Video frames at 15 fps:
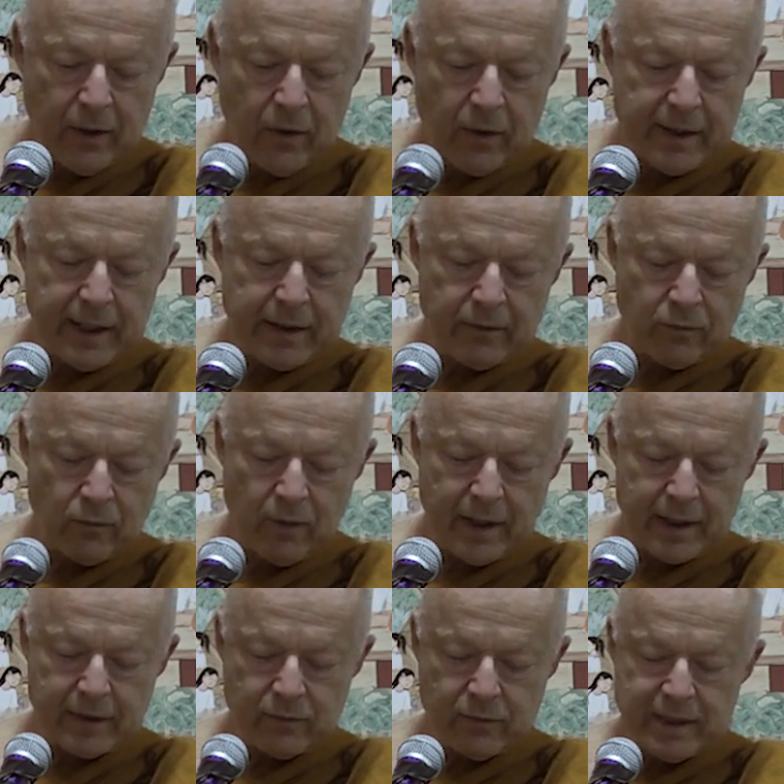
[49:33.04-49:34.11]
Okay,
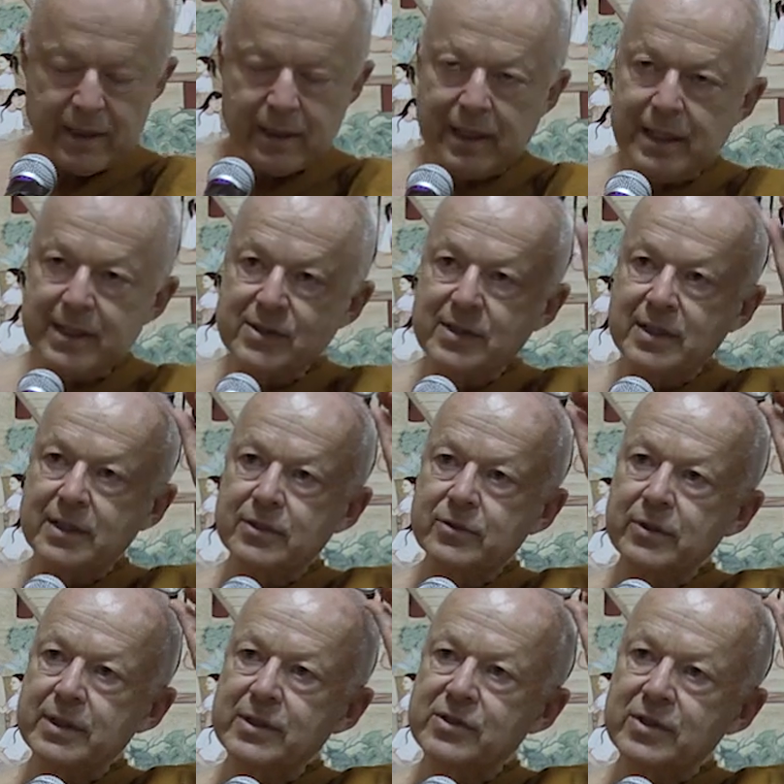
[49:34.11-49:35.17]
one, realize that the
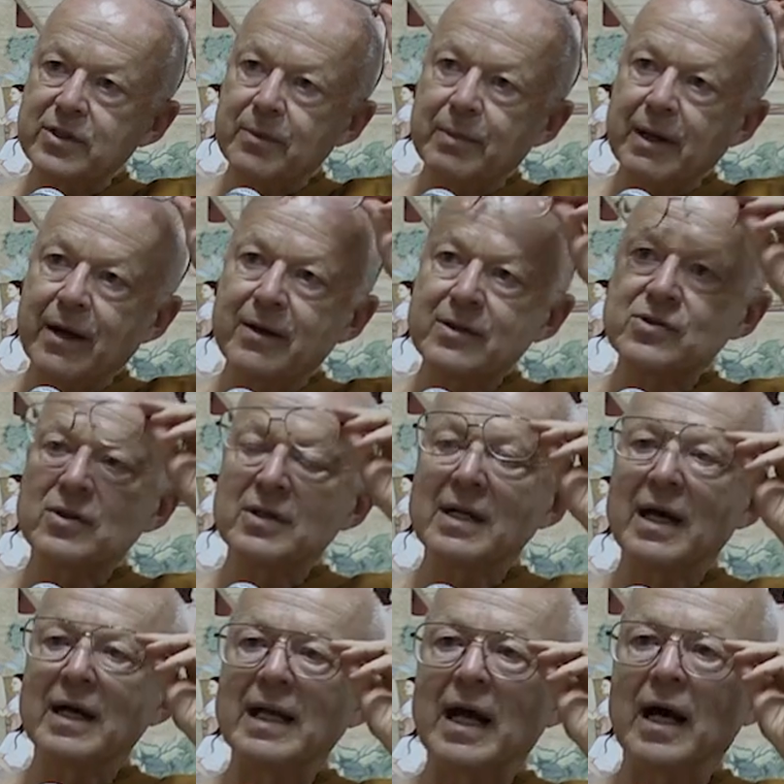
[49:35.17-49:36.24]
duties to your parents are
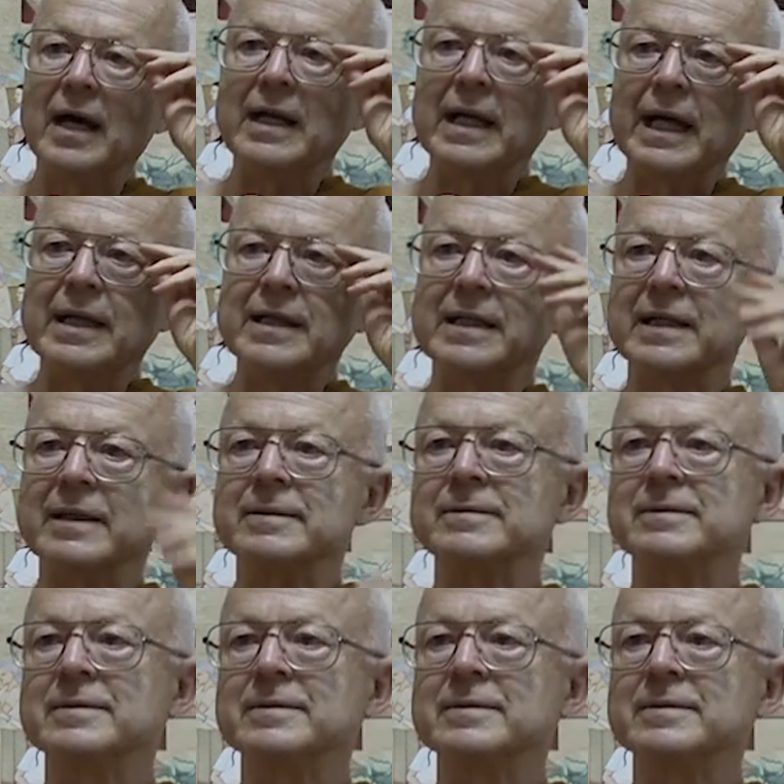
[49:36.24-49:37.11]
not unending.